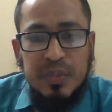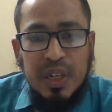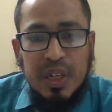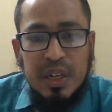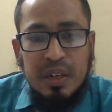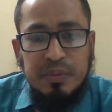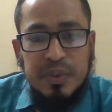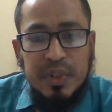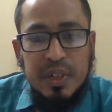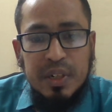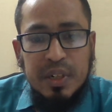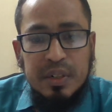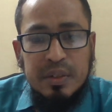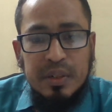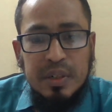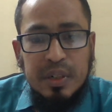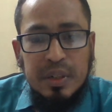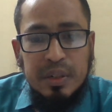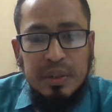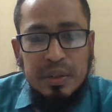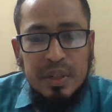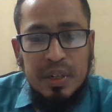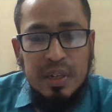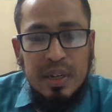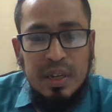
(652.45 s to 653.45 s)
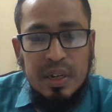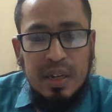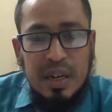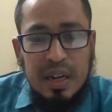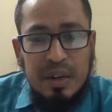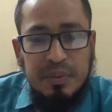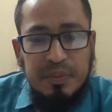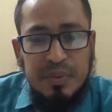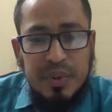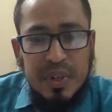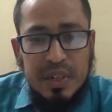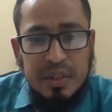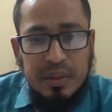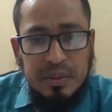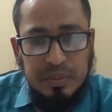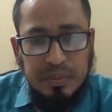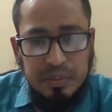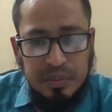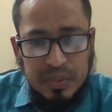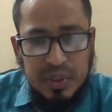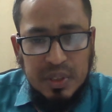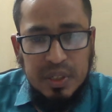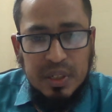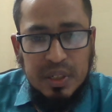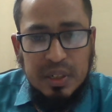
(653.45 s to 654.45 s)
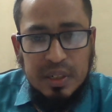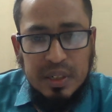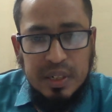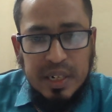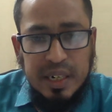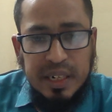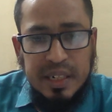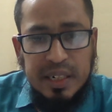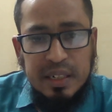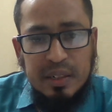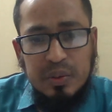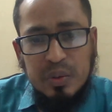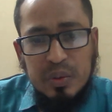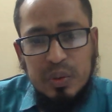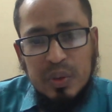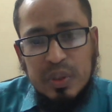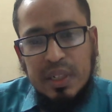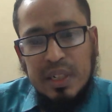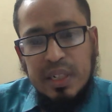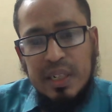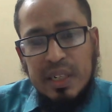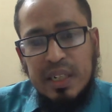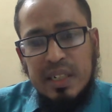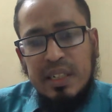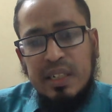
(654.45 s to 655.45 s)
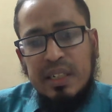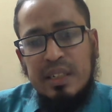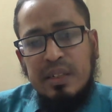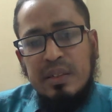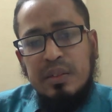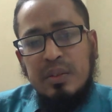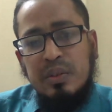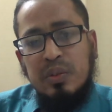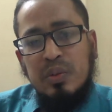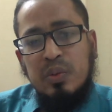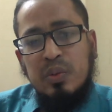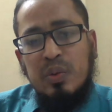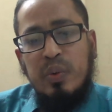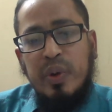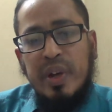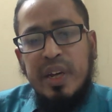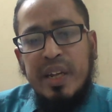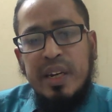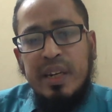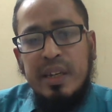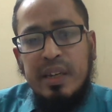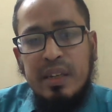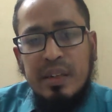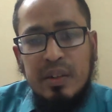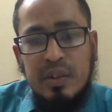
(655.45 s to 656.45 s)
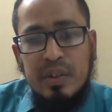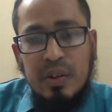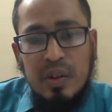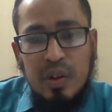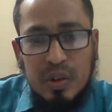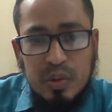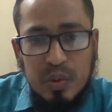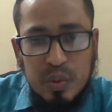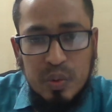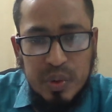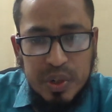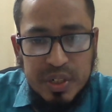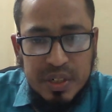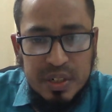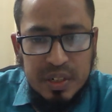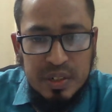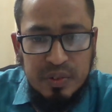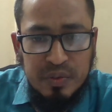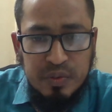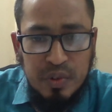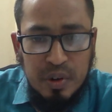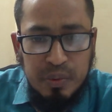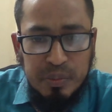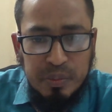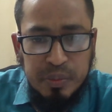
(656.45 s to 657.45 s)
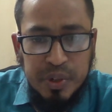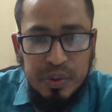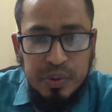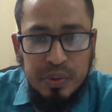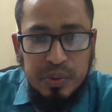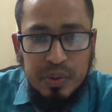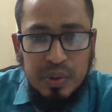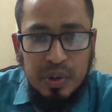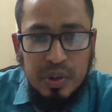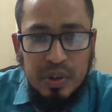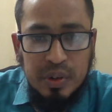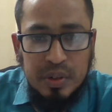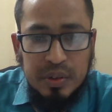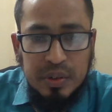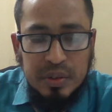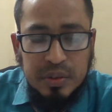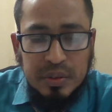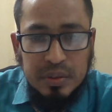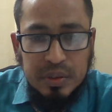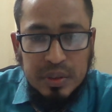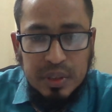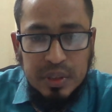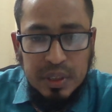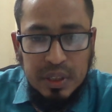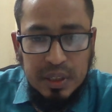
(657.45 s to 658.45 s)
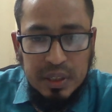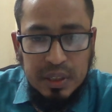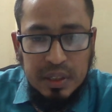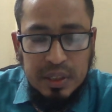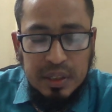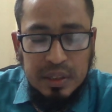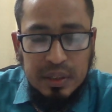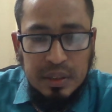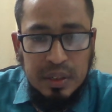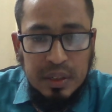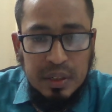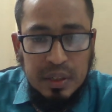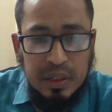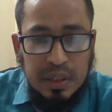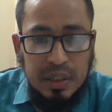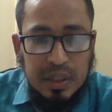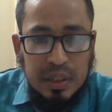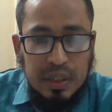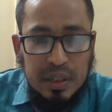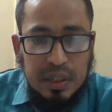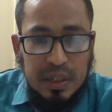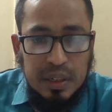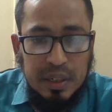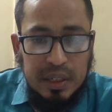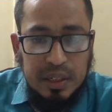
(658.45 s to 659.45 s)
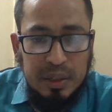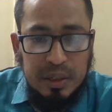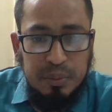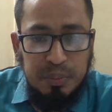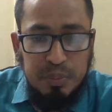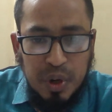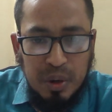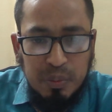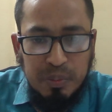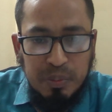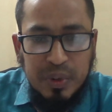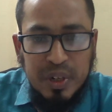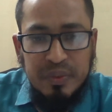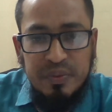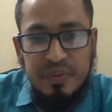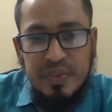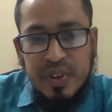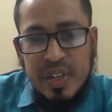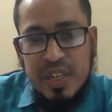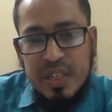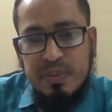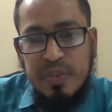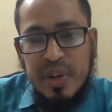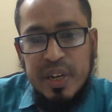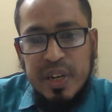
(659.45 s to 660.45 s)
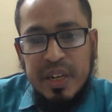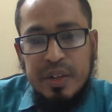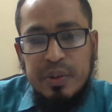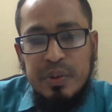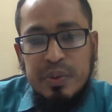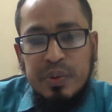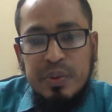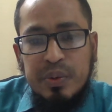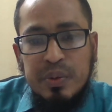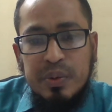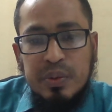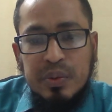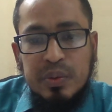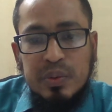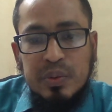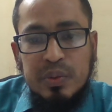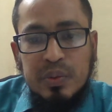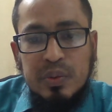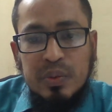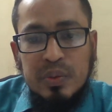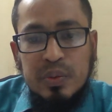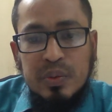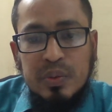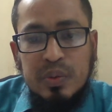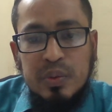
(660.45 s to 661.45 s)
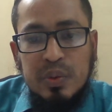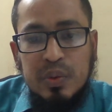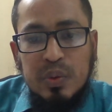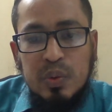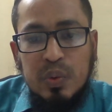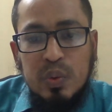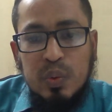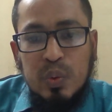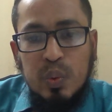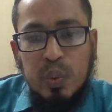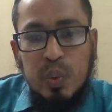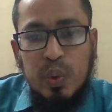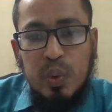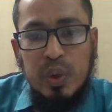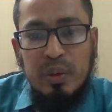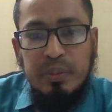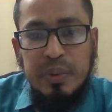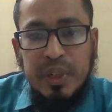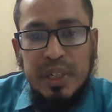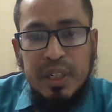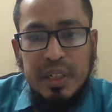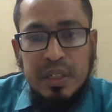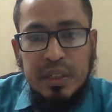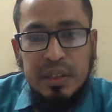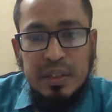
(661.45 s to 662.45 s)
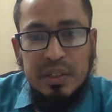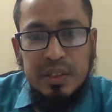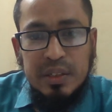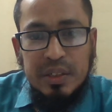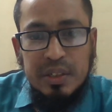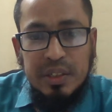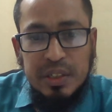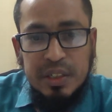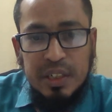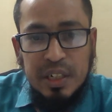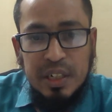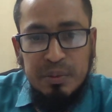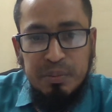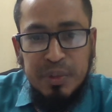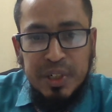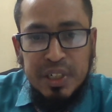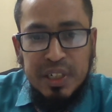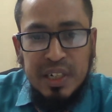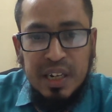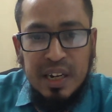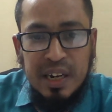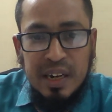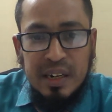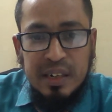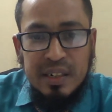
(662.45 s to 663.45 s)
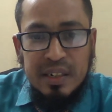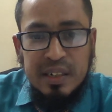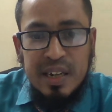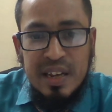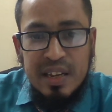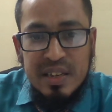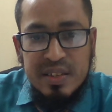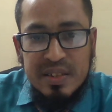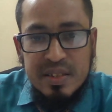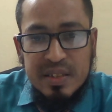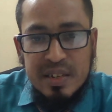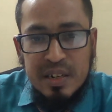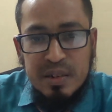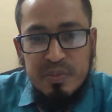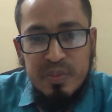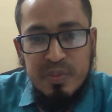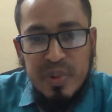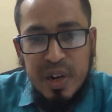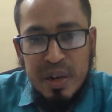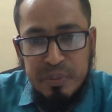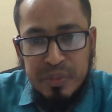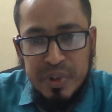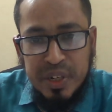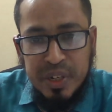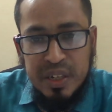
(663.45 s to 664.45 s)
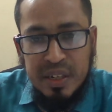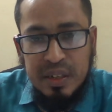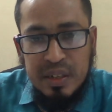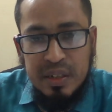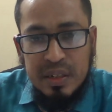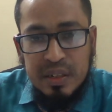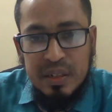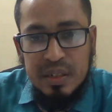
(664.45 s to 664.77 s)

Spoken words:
after getting any query or question from you, or any problem faced by you, will be determined and answered by me,